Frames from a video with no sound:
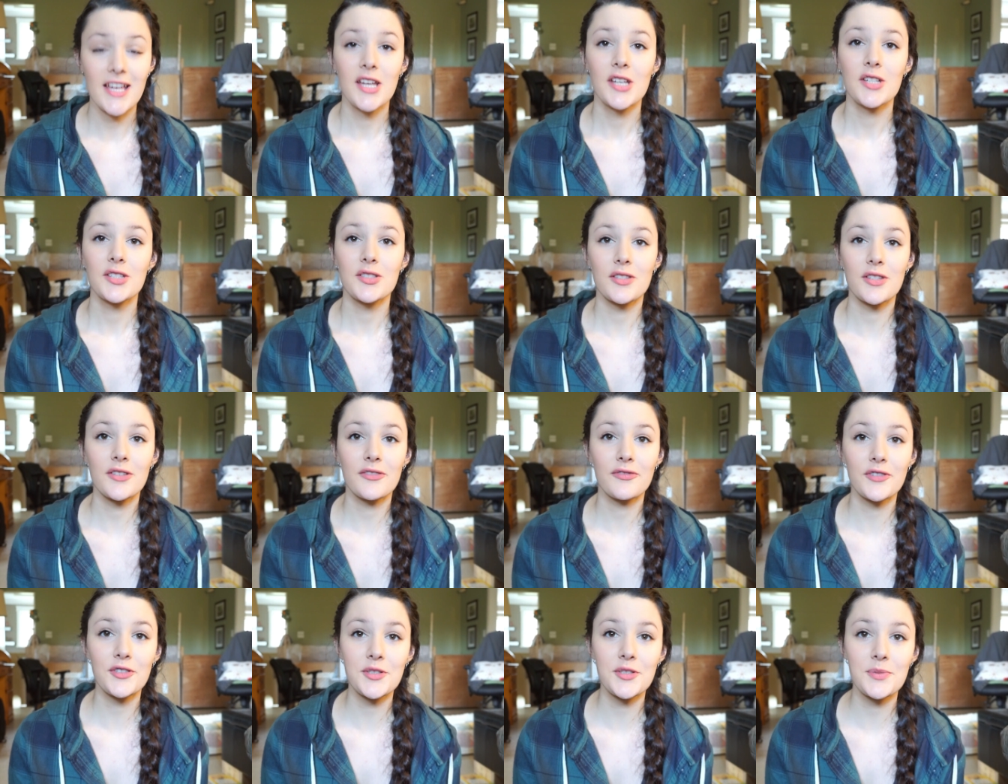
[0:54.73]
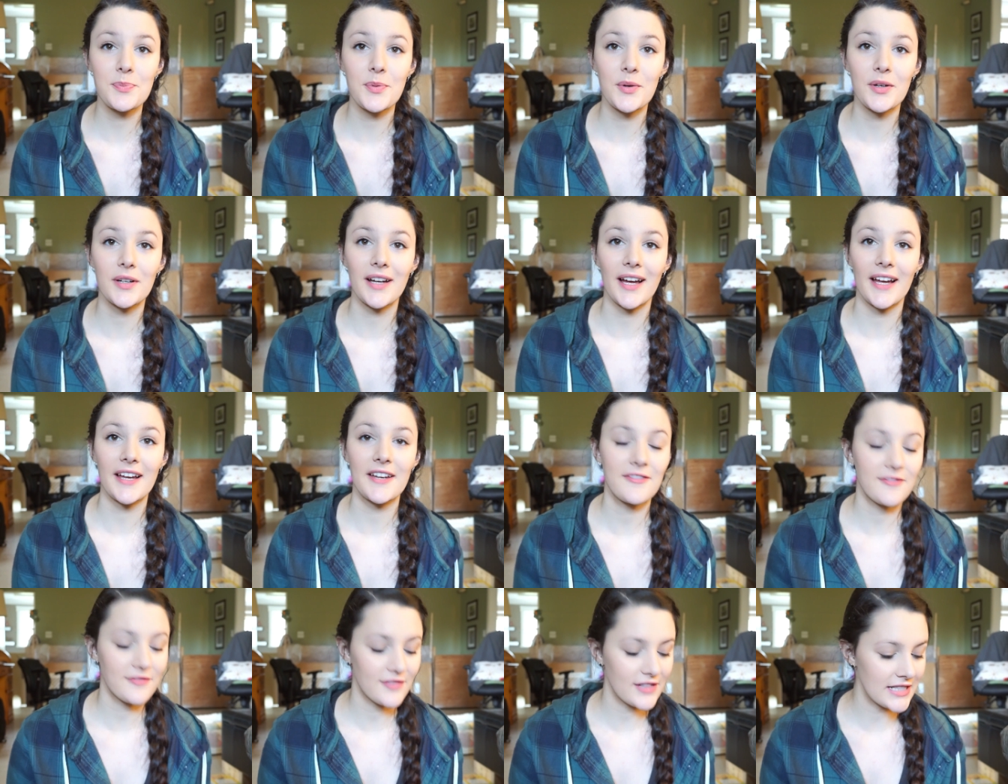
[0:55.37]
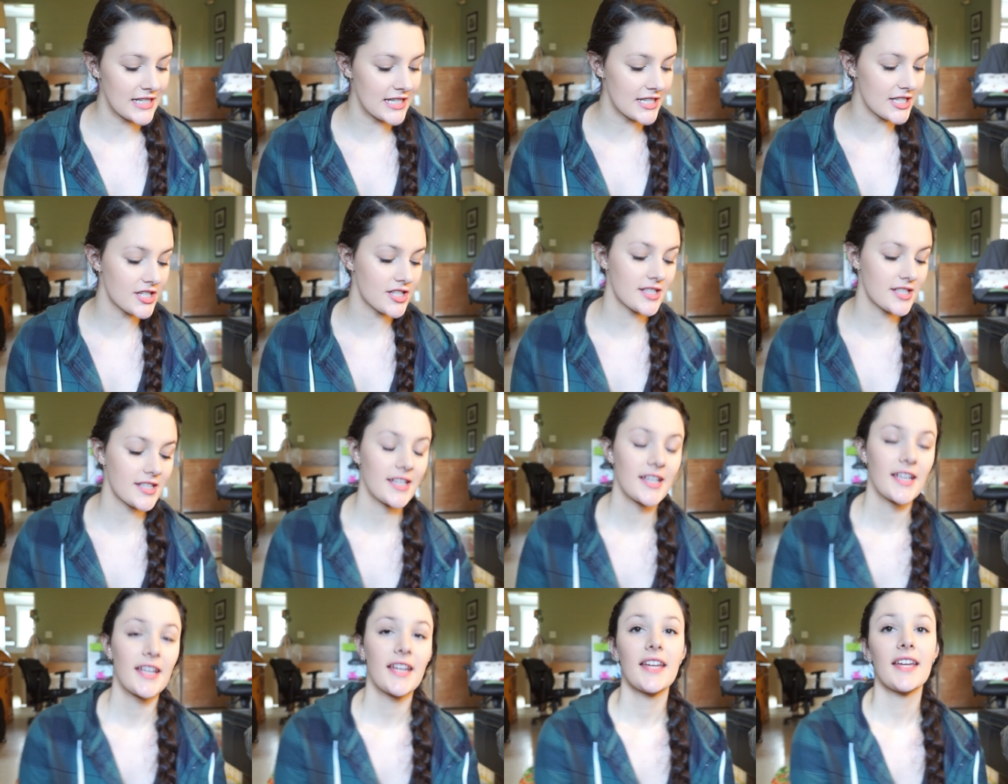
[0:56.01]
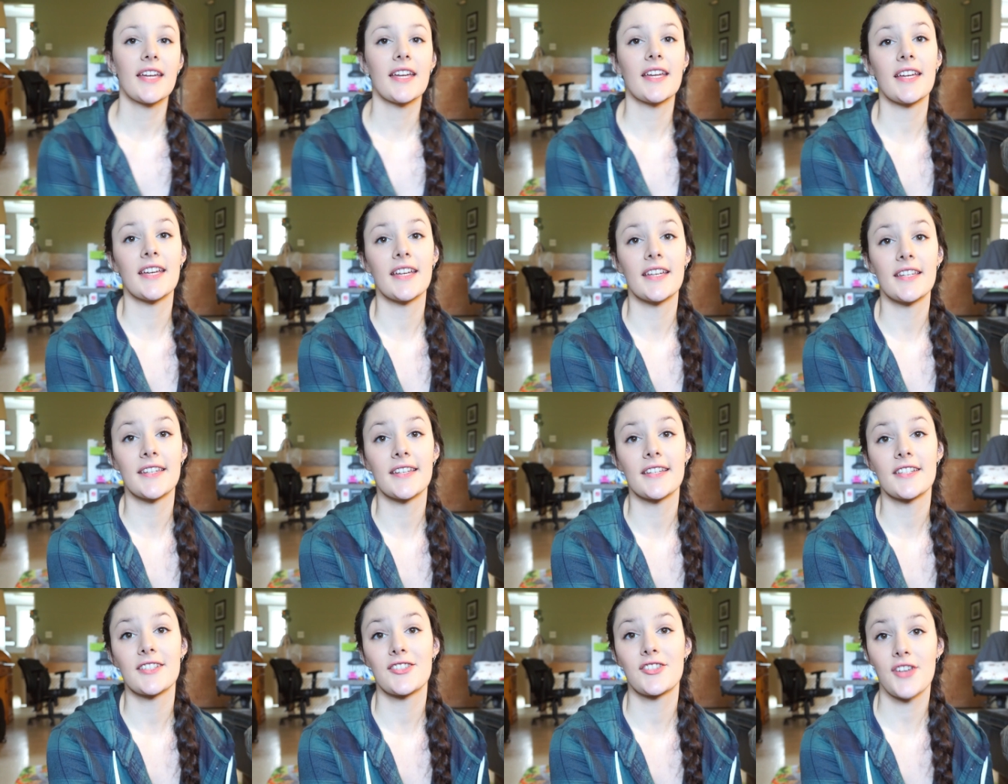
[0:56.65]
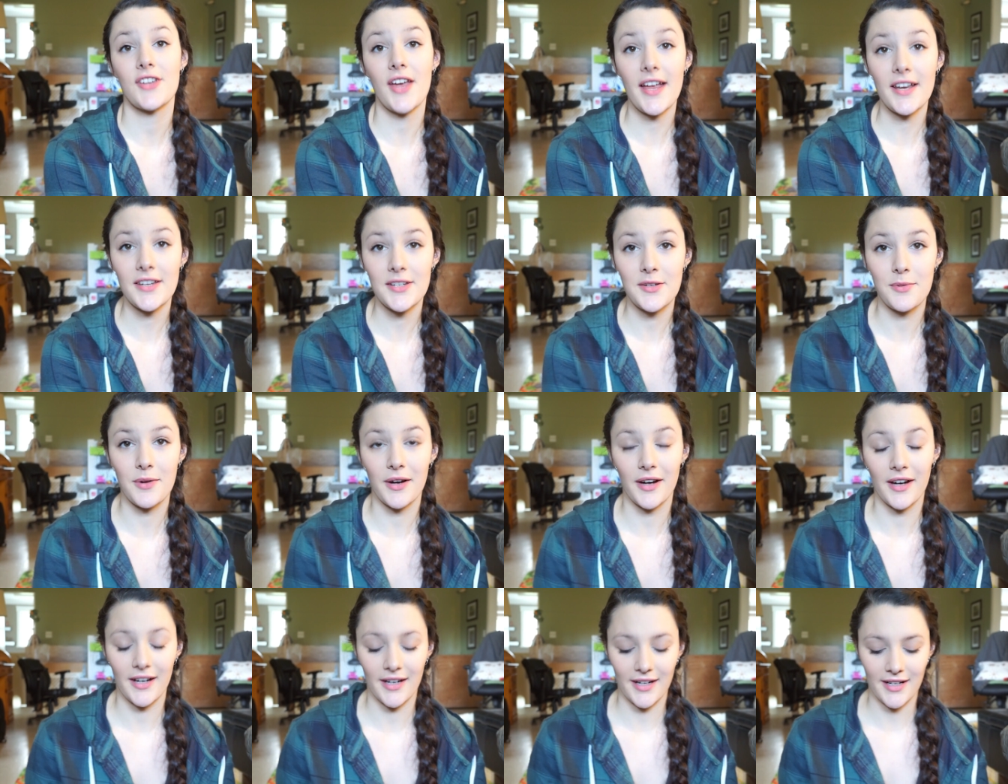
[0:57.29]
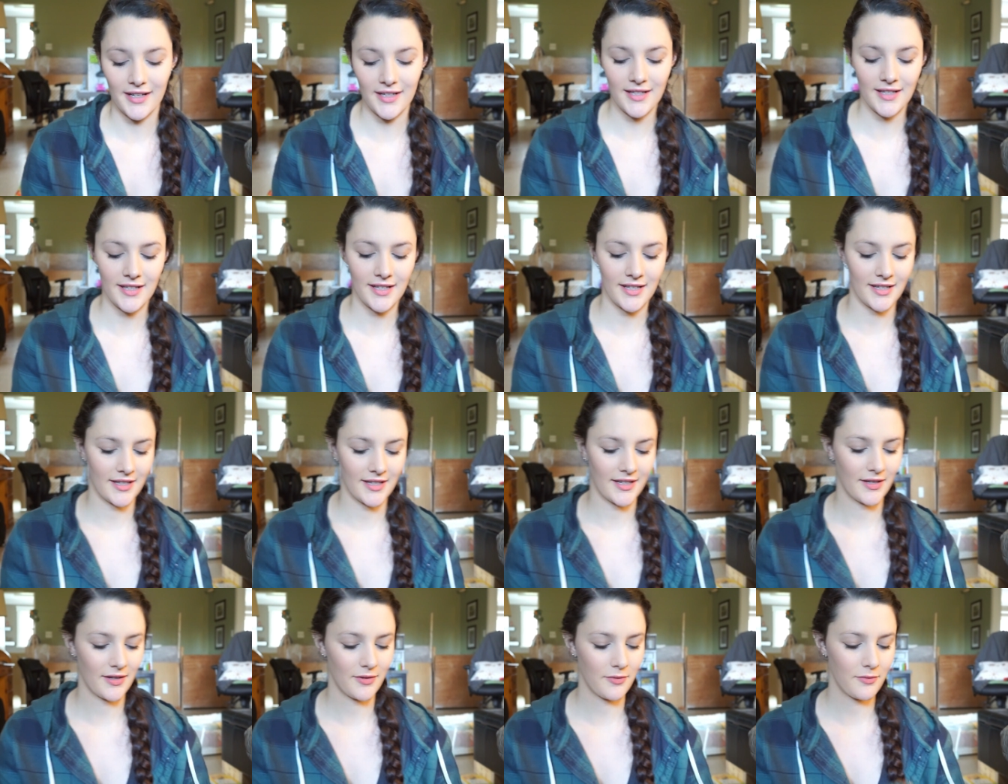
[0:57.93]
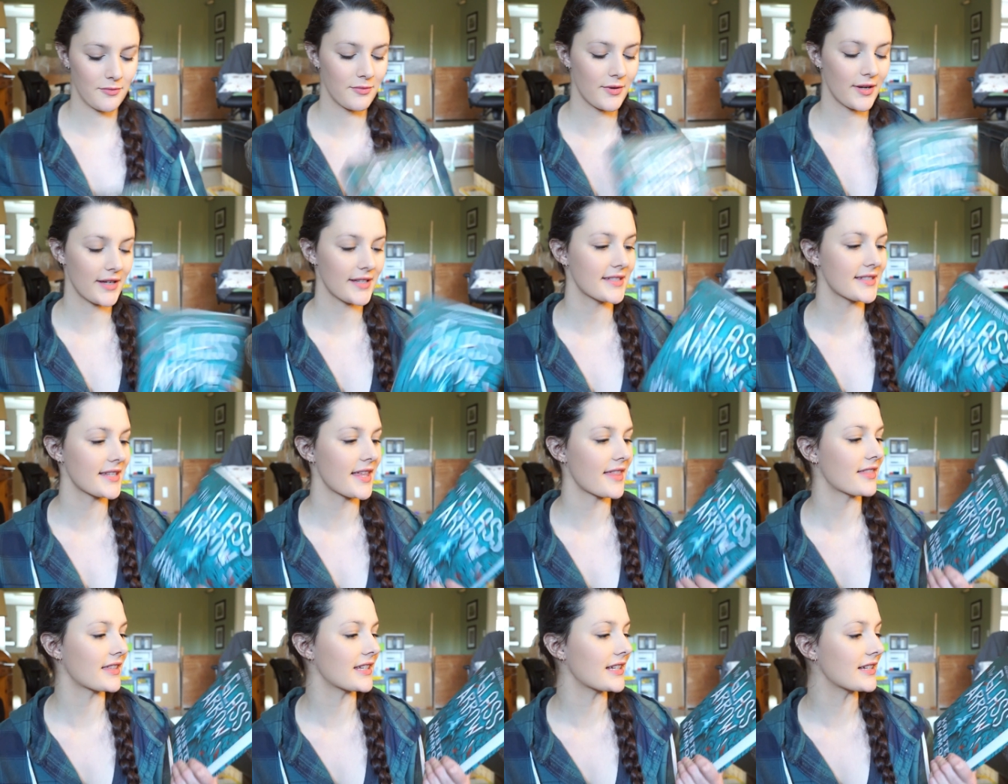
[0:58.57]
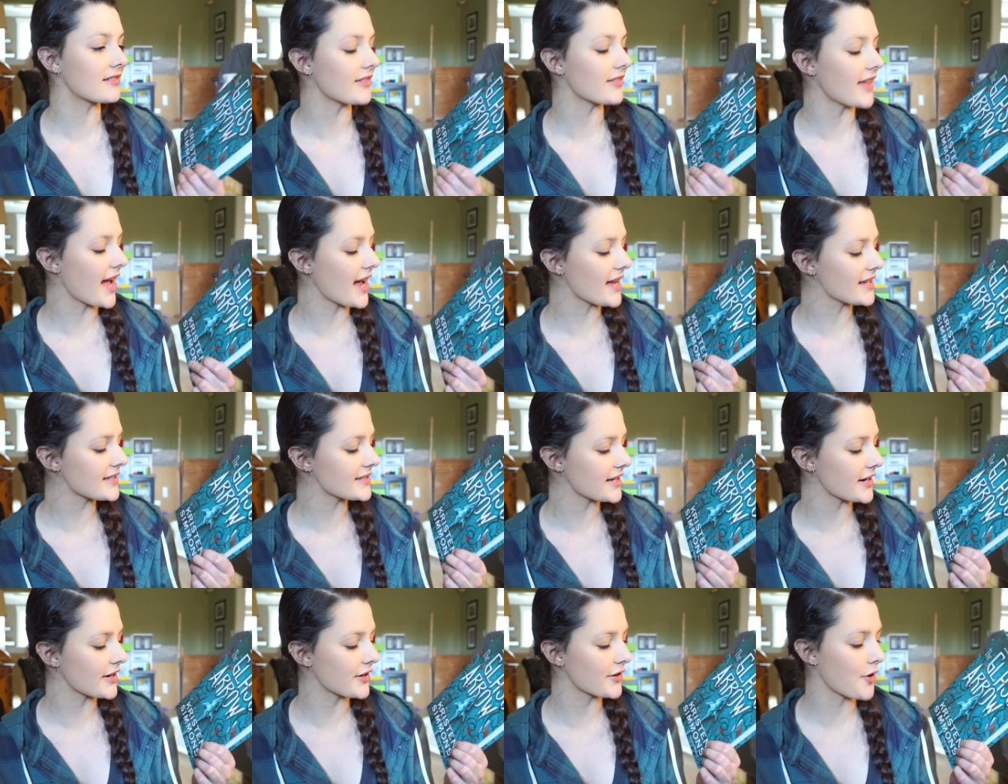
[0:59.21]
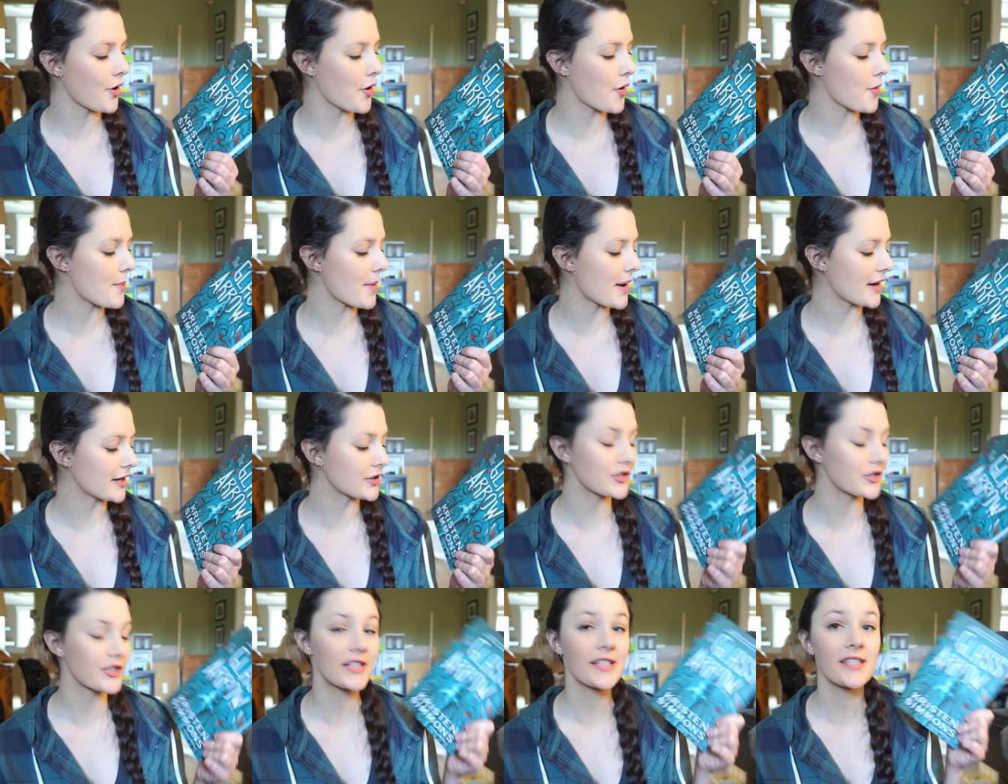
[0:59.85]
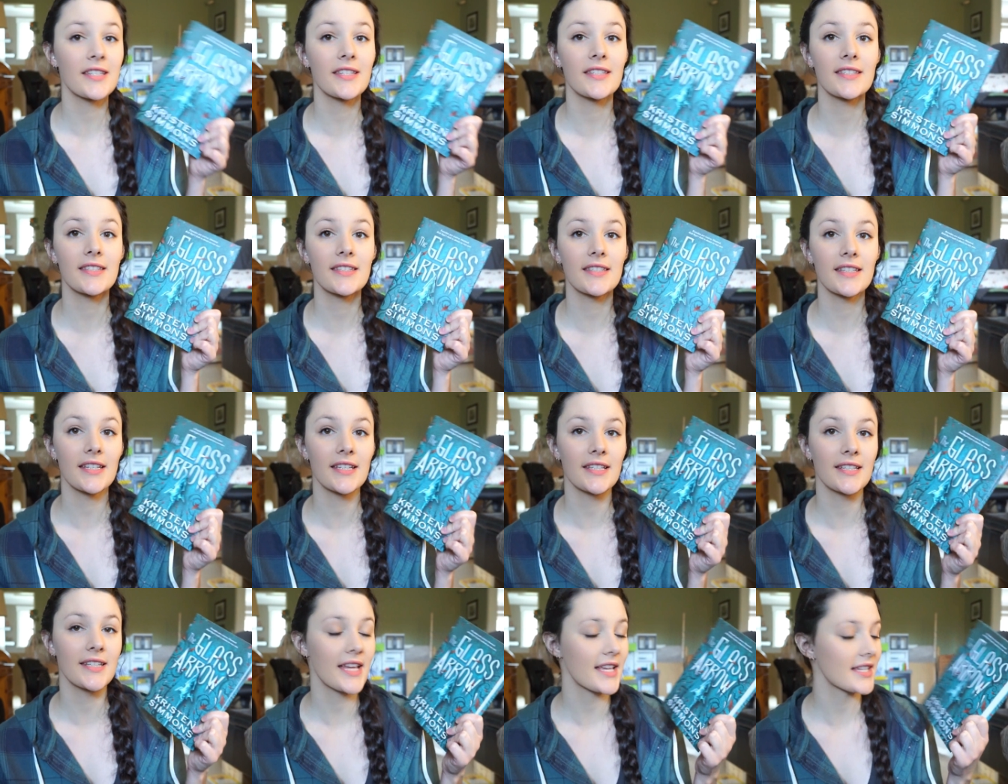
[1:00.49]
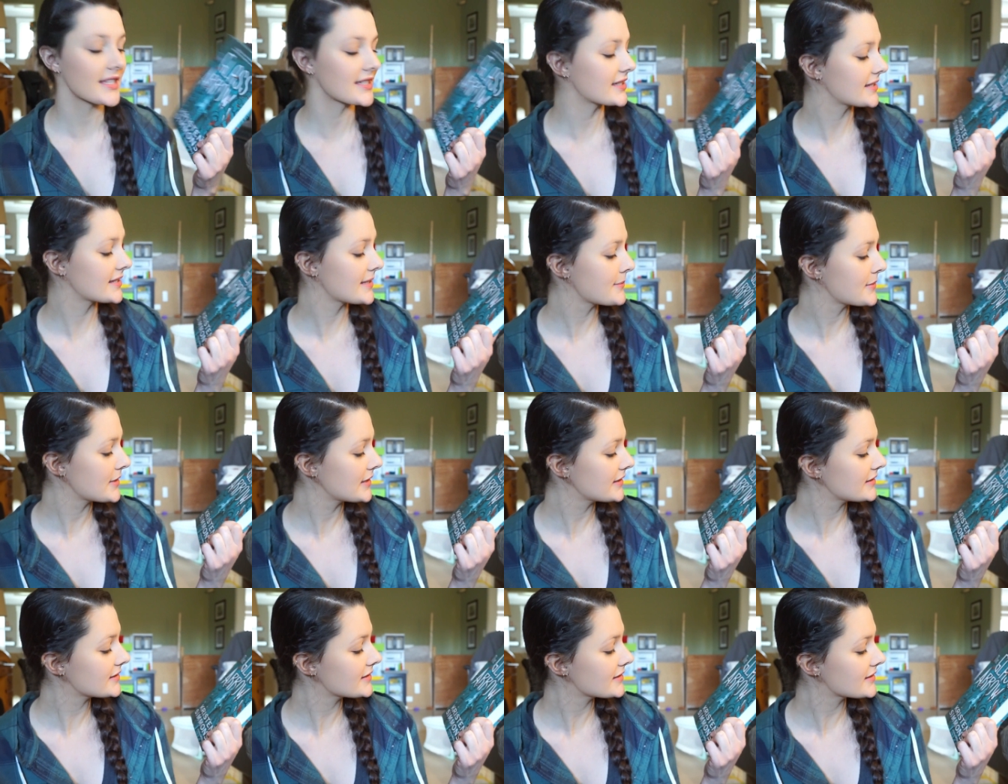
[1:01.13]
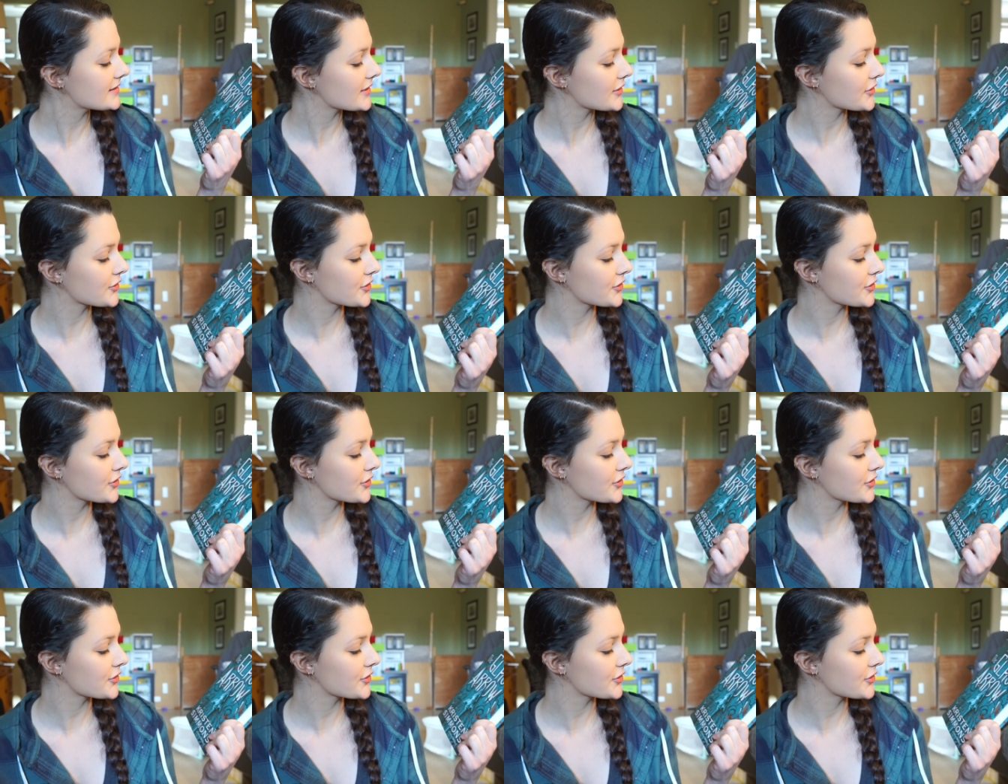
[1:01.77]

So the first book I finished in January was The Glass Arrow by Kristen Simmons.